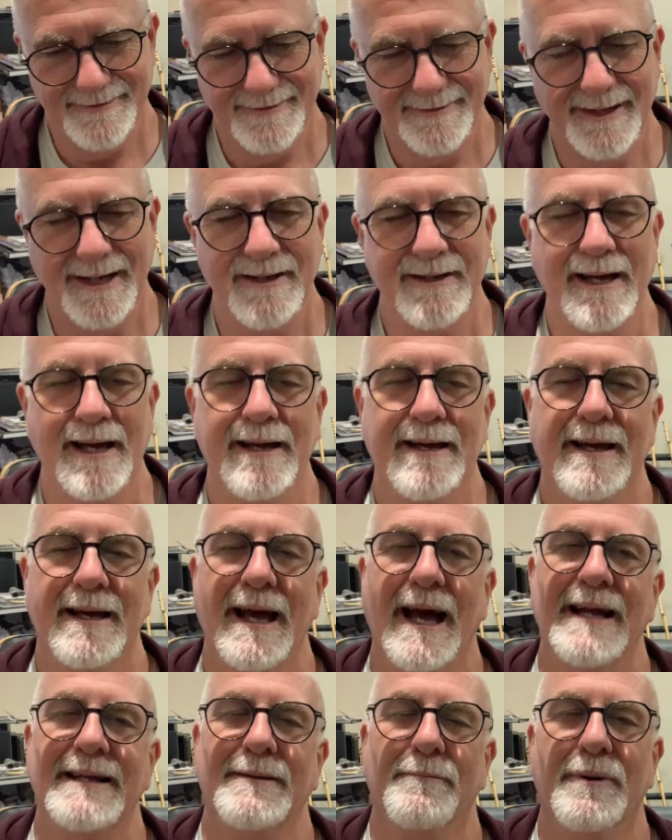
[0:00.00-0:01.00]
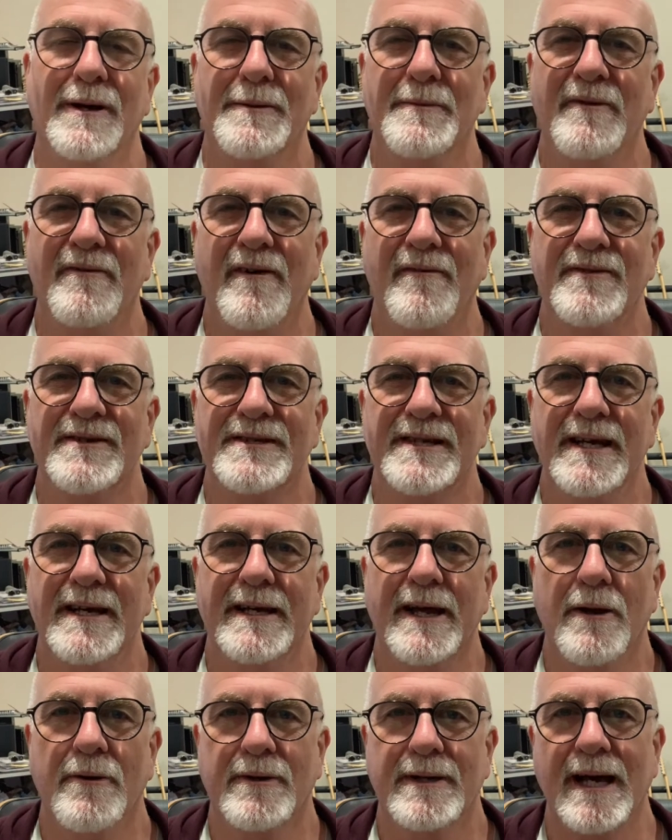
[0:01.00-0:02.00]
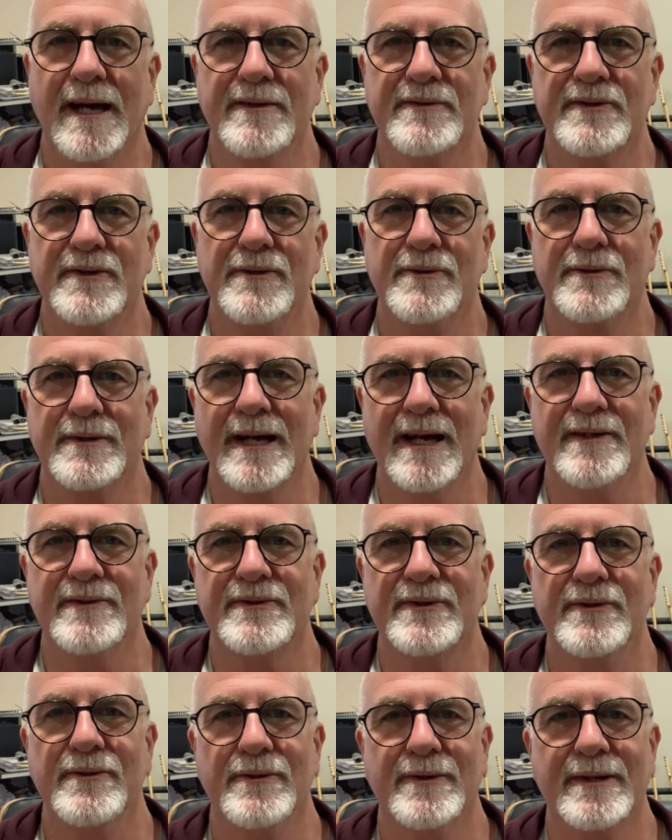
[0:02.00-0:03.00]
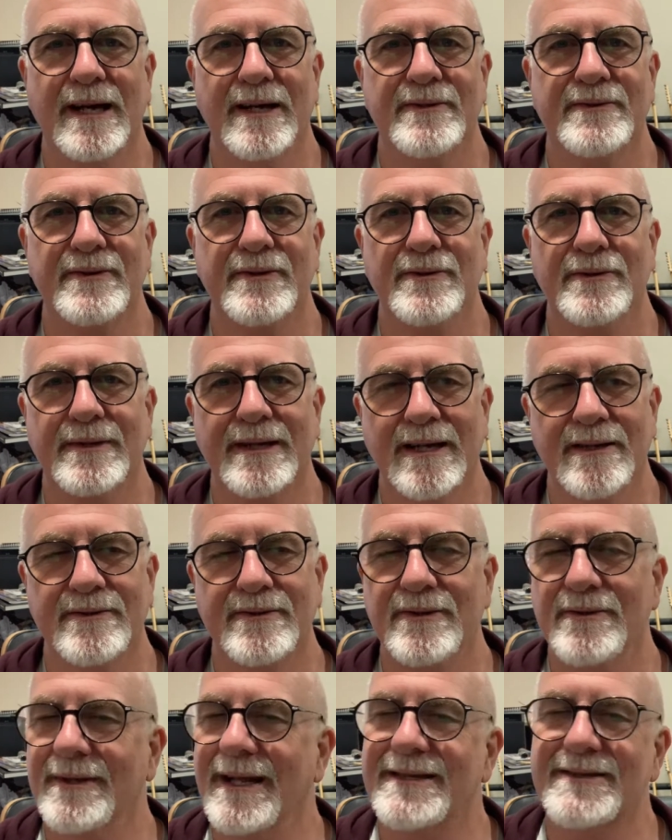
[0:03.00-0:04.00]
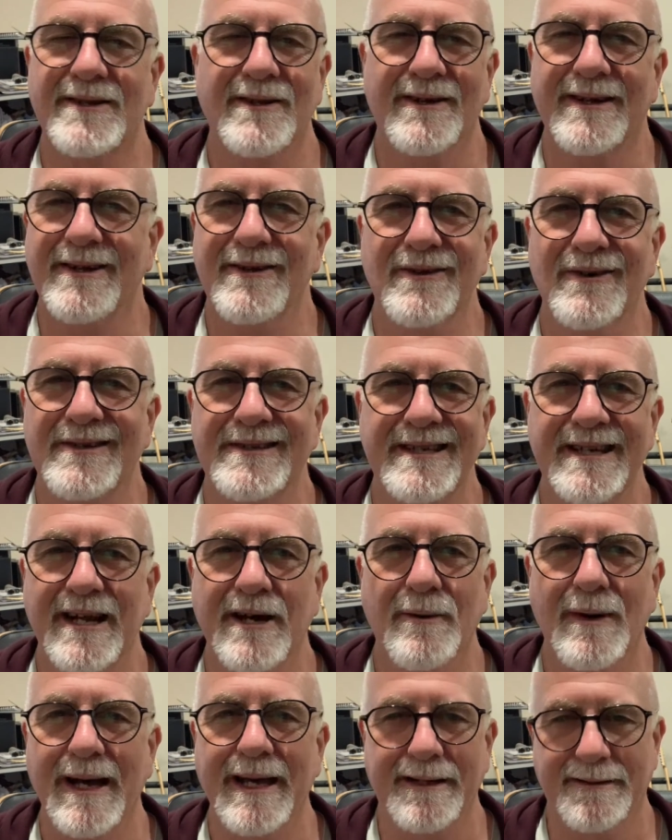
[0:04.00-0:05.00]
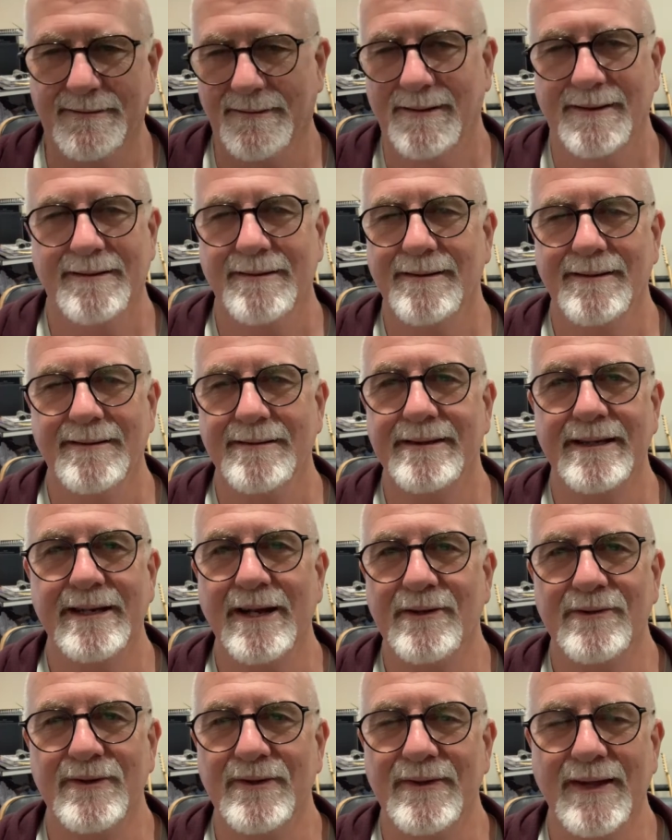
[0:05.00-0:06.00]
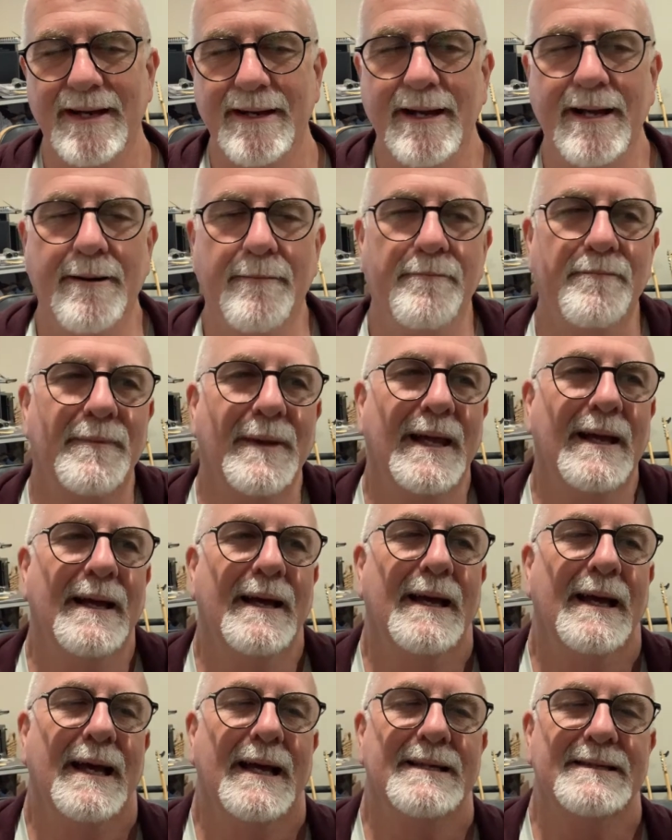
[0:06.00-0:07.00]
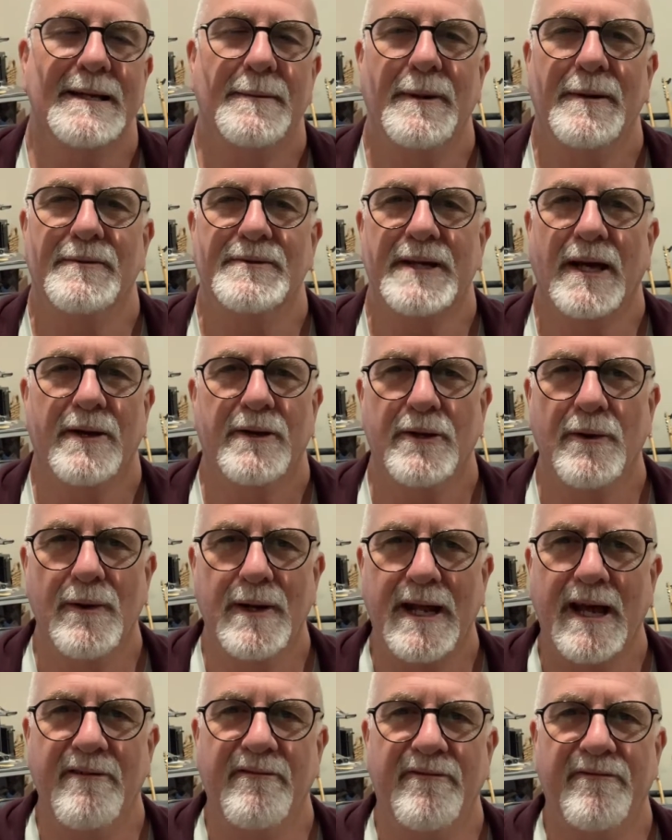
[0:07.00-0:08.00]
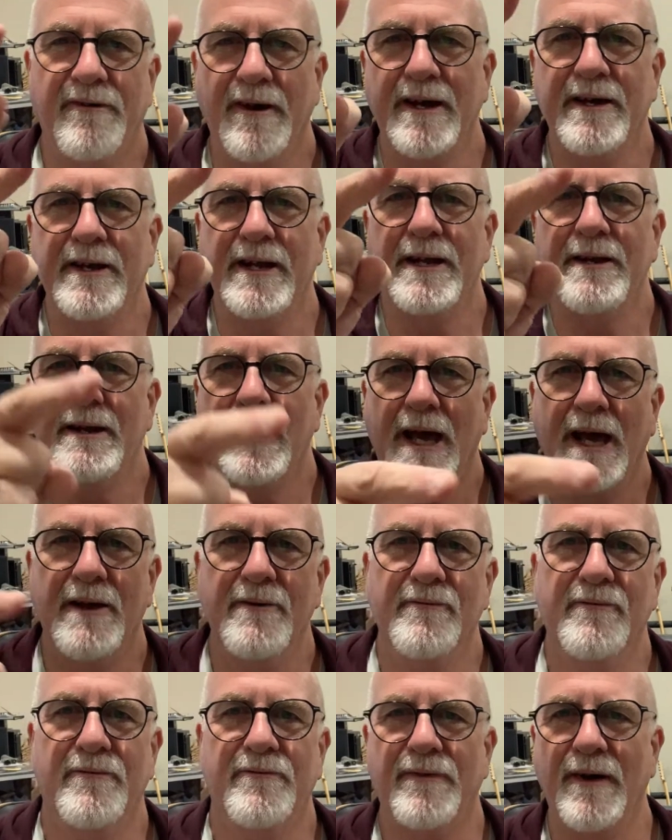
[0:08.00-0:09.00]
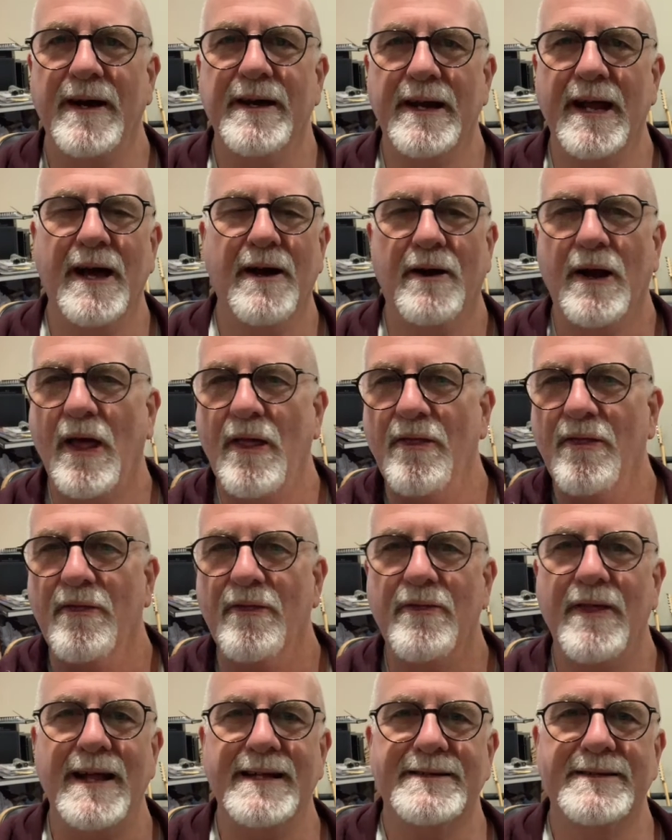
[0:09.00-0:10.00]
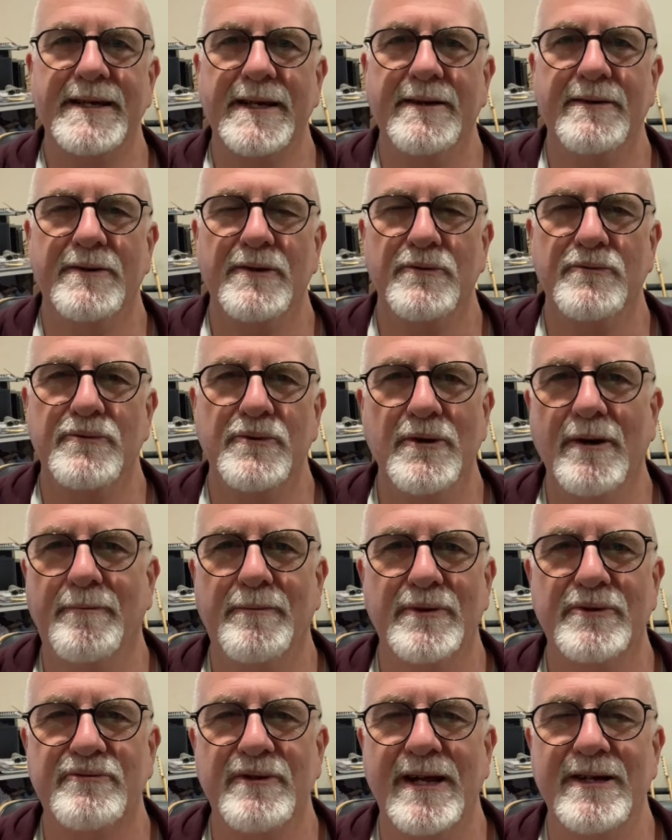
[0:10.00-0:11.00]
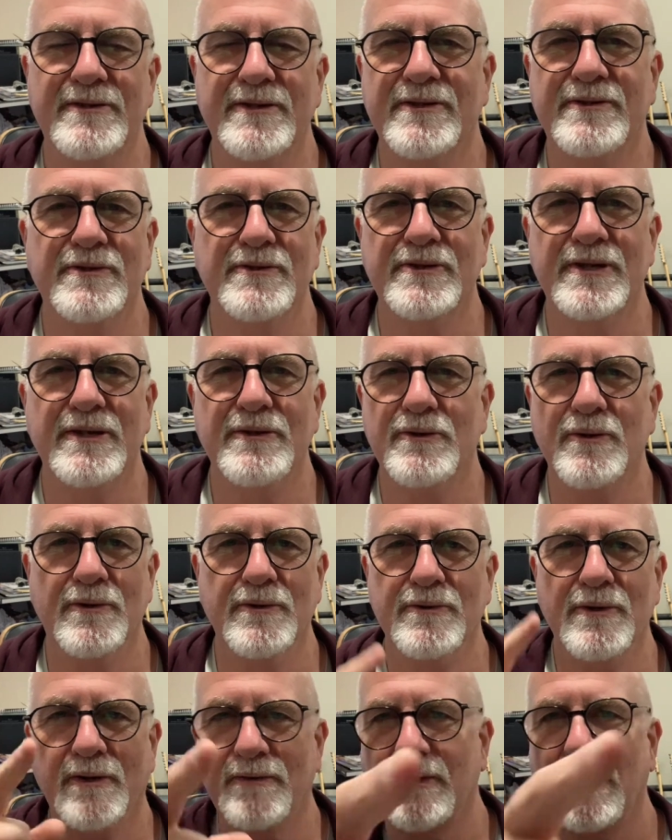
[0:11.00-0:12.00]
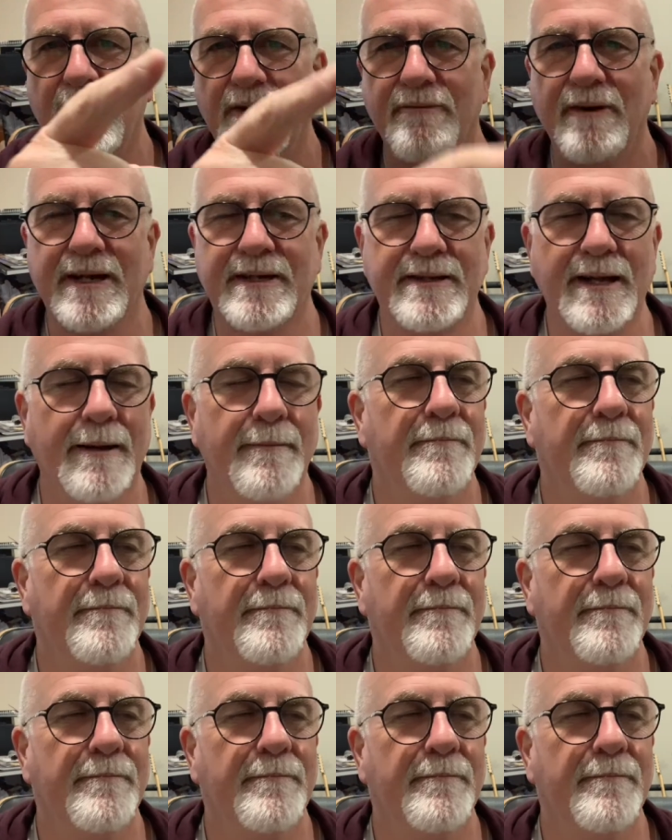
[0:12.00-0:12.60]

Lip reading: Okay. At the bottom of every scene, go cut to, cut to, cut to, cut to. That's like in 1908. You don't do that now. Some people say you only have fade in and fade out, and that's it. You do not put transitions in. You're not the director.